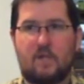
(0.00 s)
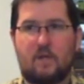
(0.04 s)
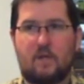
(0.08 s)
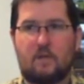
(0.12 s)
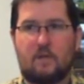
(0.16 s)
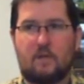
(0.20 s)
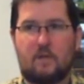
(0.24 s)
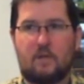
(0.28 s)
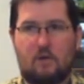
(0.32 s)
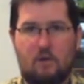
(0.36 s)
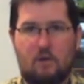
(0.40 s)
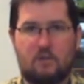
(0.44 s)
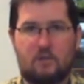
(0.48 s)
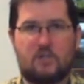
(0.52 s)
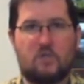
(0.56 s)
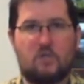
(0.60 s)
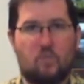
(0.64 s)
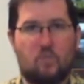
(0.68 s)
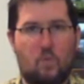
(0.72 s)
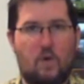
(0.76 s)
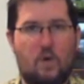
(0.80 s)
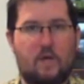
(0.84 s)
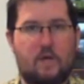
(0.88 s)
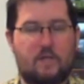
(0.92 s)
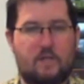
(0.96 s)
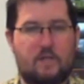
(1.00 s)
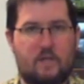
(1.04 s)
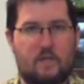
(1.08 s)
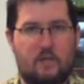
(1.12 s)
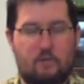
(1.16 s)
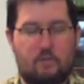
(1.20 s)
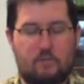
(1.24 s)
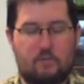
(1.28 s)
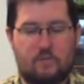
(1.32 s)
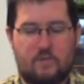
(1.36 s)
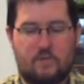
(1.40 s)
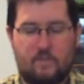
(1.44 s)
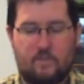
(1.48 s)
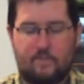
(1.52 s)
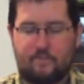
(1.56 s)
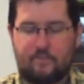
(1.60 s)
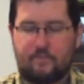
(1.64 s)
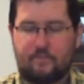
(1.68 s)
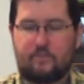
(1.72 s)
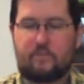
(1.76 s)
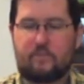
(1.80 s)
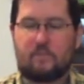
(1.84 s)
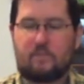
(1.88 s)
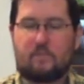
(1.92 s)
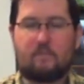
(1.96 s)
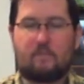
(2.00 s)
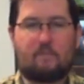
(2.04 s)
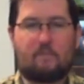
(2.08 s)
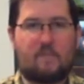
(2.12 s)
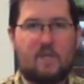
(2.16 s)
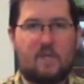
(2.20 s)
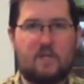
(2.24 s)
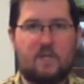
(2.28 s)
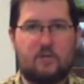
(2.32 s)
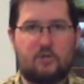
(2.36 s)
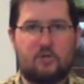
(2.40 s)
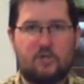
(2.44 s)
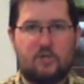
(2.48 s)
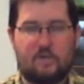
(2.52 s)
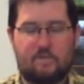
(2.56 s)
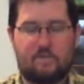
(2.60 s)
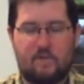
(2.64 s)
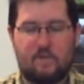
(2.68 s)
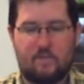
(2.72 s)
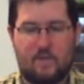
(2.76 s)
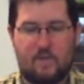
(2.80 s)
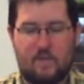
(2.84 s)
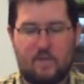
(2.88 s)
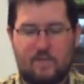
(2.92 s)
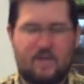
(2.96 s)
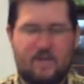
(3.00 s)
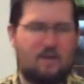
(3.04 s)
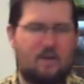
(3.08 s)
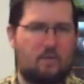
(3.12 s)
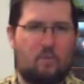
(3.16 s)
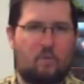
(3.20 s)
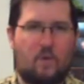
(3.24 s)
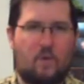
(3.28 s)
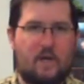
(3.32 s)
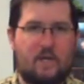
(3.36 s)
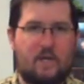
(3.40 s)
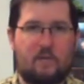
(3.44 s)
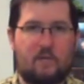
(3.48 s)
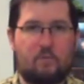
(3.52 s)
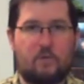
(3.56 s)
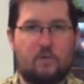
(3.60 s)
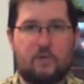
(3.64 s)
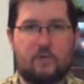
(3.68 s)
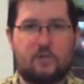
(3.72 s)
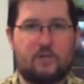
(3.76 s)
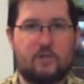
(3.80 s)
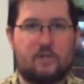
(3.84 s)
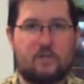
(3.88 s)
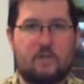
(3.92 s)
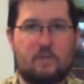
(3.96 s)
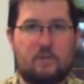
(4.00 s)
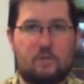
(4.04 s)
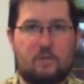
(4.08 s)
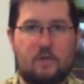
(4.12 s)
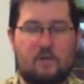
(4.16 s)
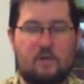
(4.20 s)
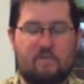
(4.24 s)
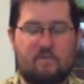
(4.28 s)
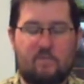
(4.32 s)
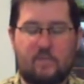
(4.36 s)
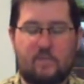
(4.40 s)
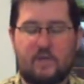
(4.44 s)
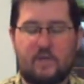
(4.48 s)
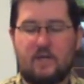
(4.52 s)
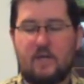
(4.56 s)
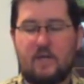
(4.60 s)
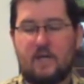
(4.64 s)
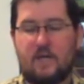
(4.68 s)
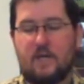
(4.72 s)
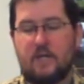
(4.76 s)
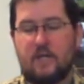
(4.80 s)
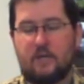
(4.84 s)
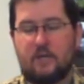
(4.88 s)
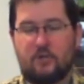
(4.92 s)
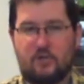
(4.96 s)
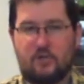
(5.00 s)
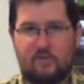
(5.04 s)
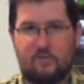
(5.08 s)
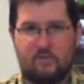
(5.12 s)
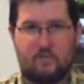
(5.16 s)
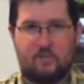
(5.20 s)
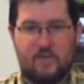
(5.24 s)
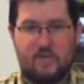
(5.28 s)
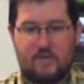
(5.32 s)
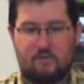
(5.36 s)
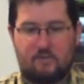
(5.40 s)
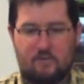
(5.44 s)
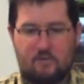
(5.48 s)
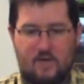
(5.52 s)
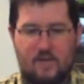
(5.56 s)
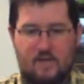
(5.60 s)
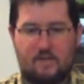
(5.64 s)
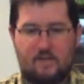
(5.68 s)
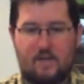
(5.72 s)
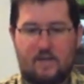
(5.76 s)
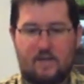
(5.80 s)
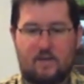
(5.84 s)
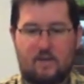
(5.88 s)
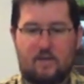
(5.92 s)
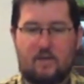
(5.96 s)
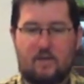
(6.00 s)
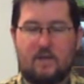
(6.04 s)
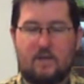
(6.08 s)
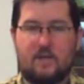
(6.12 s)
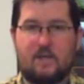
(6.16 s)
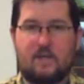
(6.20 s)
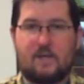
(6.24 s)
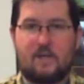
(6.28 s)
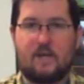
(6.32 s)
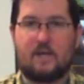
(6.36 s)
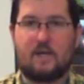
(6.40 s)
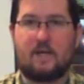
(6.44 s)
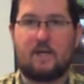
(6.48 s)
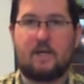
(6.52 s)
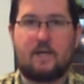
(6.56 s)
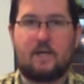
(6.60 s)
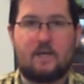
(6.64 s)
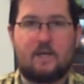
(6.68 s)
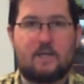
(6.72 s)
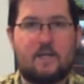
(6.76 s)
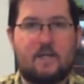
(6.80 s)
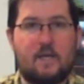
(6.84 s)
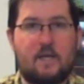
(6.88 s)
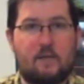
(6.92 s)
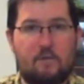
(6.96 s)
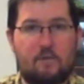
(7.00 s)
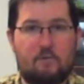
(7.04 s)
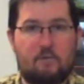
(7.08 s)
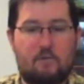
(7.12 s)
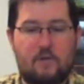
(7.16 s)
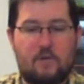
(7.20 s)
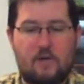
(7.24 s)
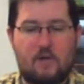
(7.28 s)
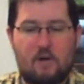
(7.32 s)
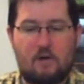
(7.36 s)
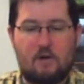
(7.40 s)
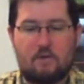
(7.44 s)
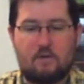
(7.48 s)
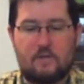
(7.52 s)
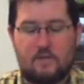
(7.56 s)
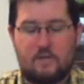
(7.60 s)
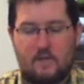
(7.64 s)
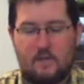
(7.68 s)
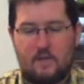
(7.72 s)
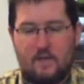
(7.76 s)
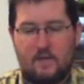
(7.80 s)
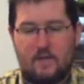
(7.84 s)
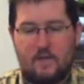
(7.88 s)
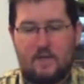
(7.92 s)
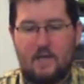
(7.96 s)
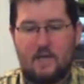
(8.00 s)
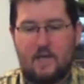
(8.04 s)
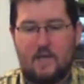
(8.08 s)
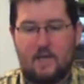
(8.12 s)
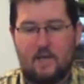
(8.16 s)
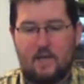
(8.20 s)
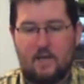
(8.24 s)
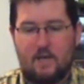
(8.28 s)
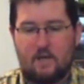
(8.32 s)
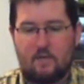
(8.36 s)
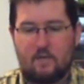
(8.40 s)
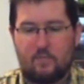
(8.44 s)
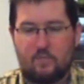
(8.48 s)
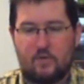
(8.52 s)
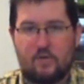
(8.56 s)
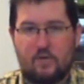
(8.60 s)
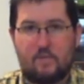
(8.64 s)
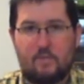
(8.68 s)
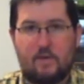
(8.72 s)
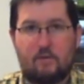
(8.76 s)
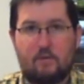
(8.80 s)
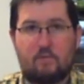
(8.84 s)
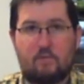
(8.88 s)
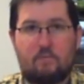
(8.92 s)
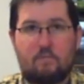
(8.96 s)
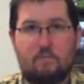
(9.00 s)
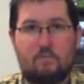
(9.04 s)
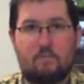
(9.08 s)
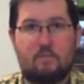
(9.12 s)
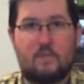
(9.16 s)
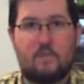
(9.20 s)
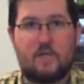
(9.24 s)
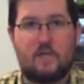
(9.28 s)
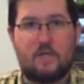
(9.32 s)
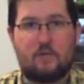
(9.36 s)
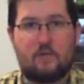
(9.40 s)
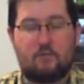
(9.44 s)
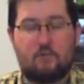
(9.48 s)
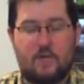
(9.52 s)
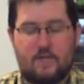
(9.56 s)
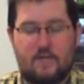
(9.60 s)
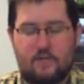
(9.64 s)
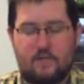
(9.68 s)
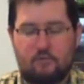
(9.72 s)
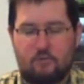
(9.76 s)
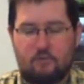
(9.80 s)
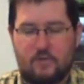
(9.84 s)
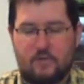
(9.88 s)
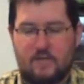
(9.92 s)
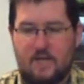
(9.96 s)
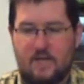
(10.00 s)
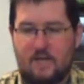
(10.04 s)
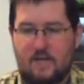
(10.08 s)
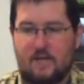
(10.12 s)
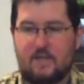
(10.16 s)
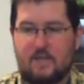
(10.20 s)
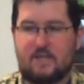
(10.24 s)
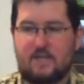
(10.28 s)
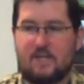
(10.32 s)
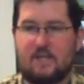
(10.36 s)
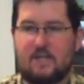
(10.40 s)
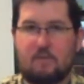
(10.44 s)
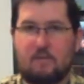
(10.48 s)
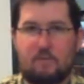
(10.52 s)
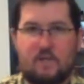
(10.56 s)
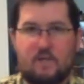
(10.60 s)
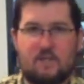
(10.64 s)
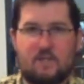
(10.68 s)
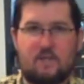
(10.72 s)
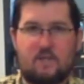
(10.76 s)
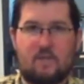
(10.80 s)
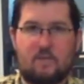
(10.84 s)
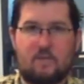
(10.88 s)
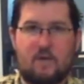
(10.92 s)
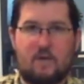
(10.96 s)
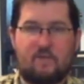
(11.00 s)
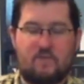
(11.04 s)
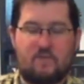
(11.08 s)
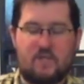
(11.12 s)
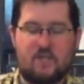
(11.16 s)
the cards you want to use. You'd shuffle them up. I don't know why you wouldn't just use all of them, but you shuffle them together and then take 30 cards and put them out as the drink deck and set the rest of them off to the